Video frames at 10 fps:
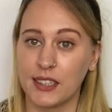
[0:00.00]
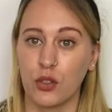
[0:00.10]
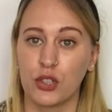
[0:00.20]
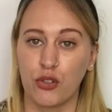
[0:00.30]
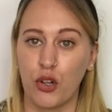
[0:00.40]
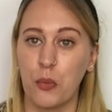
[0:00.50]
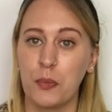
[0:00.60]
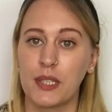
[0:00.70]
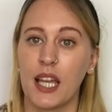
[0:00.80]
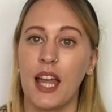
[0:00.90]
those
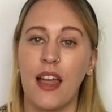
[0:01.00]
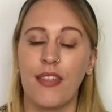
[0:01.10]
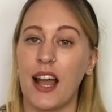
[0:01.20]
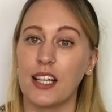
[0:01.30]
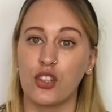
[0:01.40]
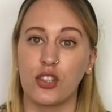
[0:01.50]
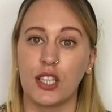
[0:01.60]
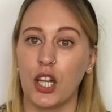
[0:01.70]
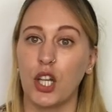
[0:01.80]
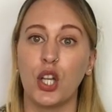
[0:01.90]
groups, that is just
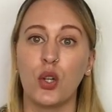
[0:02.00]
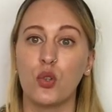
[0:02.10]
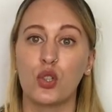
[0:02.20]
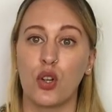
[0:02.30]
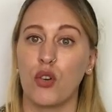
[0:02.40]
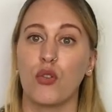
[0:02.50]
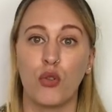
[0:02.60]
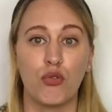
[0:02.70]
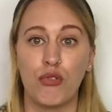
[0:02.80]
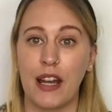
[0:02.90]
a huge
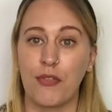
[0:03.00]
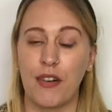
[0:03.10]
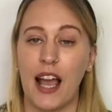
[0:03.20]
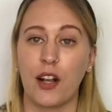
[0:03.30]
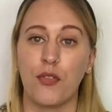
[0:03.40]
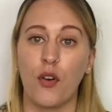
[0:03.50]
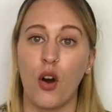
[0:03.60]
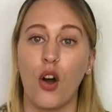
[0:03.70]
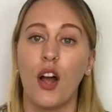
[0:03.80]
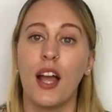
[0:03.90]
red flag
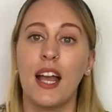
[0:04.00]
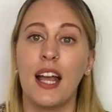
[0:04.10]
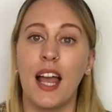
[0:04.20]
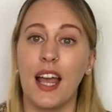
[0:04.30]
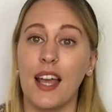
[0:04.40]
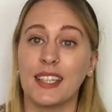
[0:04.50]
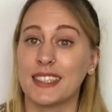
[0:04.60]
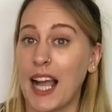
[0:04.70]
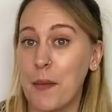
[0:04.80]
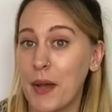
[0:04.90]
for a
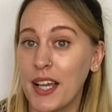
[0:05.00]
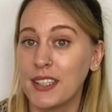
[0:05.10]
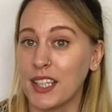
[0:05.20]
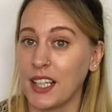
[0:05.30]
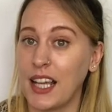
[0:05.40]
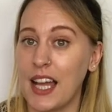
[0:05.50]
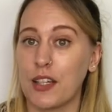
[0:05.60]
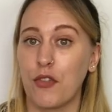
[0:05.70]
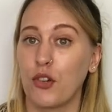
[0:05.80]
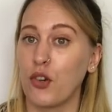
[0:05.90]
scammer to kind
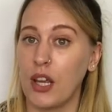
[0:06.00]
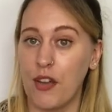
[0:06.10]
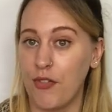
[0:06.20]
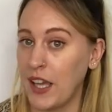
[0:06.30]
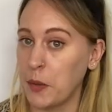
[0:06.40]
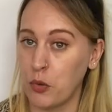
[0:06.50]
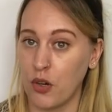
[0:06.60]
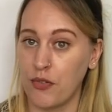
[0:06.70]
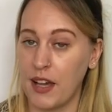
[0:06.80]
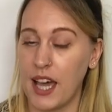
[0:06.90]
of create a fake
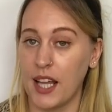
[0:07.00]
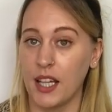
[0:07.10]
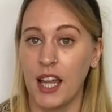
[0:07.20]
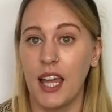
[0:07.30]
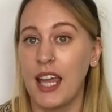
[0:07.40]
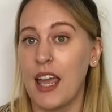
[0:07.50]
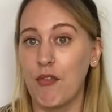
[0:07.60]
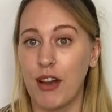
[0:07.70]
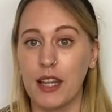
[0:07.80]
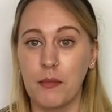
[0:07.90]
profile,
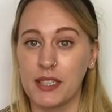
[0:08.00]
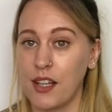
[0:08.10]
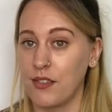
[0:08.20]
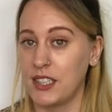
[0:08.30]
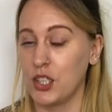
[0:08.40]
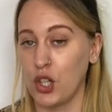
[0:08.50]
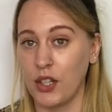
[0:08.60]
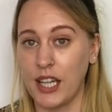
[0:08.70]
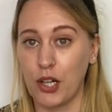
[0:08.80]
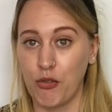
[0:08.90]
invite themselves to
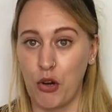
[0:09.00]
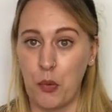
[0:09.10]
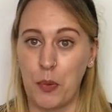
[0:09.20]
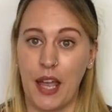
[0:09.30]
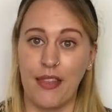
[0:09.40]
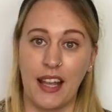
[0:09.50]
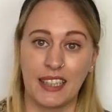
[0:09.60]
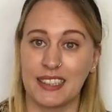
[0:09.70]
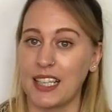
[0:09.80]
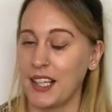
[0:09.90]
join that group and then
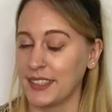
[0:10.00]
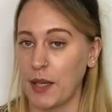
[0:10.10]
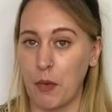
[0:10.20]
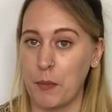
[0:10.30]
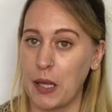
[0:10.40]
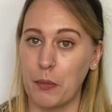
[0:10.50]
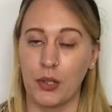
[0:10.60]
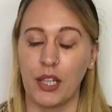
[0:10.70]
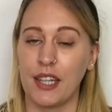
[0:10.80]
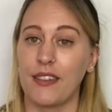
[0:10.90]
start scamming
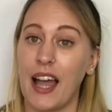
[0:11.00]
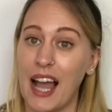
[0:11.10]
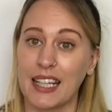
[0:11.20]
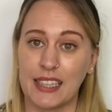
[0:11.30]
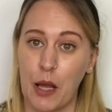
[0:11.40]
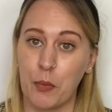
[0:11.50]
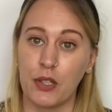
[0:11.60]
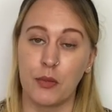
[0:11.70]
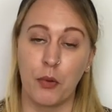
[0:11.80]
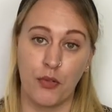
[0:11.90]
people. And that has
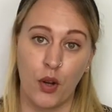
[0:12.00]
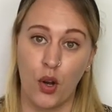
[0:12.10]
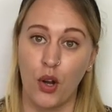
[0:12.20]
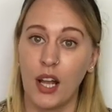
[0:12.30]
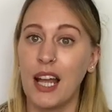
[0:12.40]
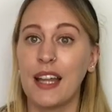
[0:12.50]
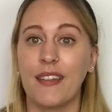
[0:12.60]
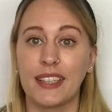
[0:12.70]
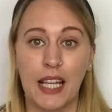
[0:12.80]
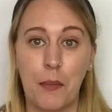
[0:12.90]
happened before.
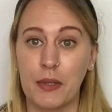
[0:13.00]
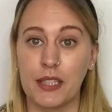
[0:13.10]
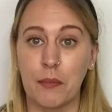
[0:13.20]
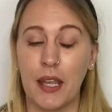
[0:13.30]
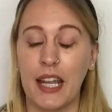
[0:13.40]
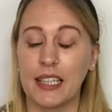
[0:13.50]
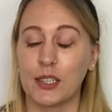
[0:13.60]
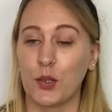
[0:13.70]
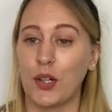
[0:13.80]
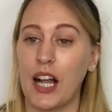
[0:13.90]
That's happened to me,
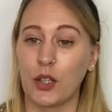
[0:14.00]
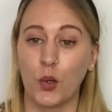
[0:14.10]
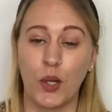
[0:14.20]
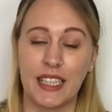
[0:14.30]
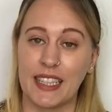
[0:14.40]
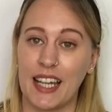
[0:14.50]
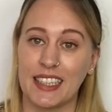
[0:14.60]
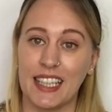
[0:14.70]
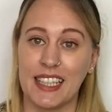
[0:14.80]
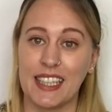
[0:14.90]
so I'll go into that
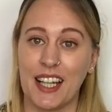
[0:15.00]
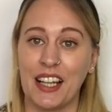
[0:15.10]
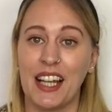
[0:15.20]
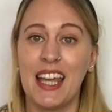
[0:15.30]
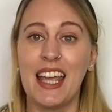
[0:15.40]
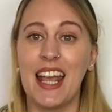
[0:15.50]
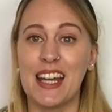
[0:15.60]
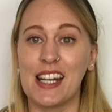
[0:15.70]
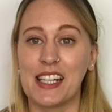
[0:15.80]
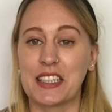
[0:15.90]
detail
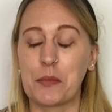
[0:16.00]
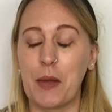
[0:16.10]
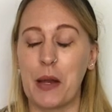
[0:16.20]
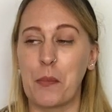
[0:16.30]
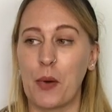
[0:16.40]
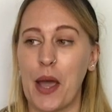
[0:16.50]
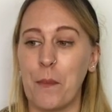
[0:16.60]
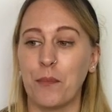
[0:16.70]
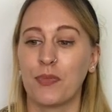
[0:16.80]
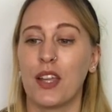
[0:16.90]
in a little bit. But
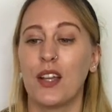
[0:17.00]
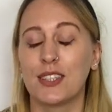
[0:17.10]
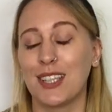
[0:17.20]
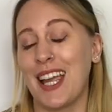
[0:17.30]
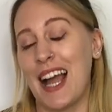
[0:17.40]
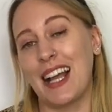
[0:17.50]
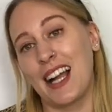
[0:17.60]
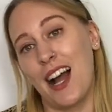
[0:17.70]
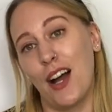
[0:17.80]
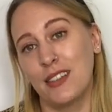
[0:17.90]
so yeah, I
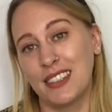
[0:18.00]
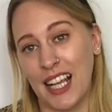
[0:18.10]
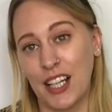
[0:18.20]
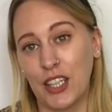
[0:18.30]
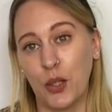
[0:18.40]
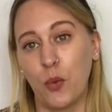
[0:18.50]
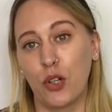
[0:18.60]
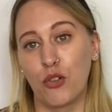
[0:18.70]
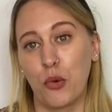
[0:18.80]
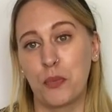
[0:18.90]
can't tell you what
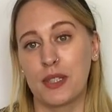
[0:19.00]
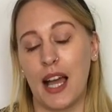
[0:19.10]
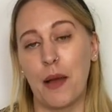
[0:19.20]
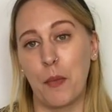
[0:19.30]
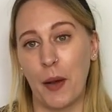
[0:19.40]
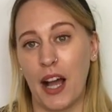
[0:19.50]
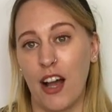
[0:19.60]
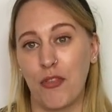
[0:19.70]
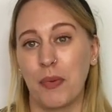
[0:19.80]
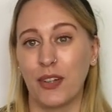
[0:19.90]
groups I'm part
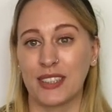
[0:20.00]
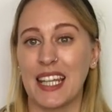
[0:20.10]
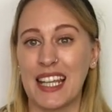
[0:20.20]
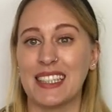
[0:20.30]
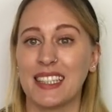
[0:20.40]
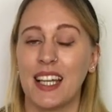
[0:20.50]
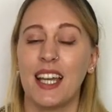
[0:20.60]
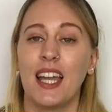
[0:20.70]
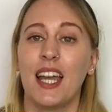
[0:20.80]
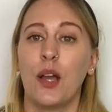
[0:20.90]
of because
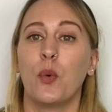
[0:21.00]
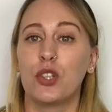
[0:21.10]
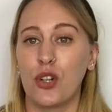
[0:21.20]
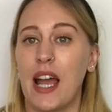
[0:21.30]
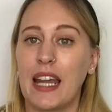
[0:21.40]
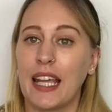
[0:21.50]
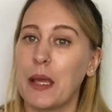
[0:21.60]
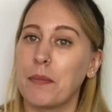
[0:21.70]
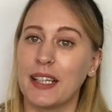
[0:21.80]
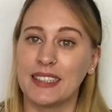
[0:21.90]
we're trying to
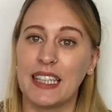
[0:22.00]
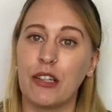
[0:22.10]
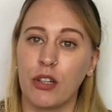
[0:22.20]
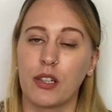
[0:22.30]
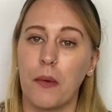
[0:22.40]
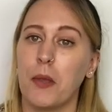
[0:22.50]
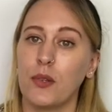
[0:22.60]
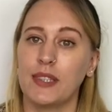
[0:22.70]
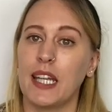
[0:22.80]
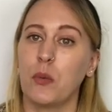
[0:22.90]
keep that secret
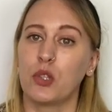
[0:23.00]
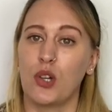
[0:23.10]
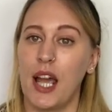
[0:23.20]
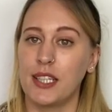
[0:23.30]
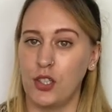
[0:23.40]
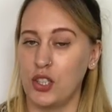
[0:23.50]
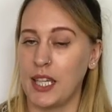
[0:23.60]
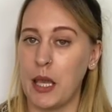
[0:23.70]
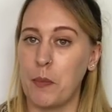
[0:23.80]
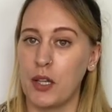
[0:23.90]
community. We're trying to just
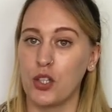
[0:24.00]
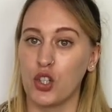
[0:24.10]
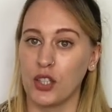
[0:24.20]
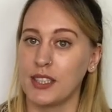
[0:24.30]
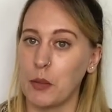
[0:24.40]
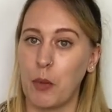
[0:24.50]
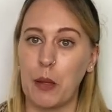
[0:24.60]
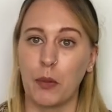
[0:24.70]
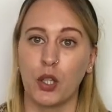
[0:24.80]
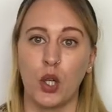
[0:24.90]
keep it just to
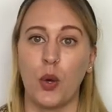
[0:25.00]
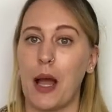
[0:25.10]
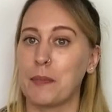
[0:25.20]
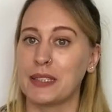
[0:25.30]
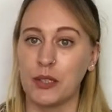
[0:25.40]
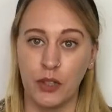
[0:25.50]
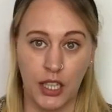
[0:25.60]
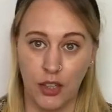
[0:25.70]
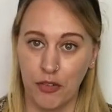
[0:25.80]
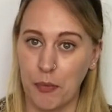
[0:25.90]
people who absolutely
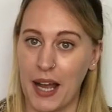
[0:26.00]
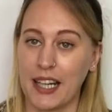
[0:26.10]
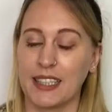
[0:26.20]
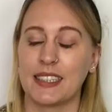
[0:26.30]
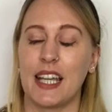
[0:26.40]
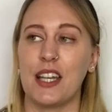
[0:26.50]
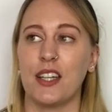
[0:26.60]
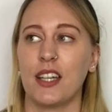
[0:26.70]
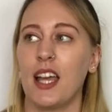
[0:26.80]
love bags, and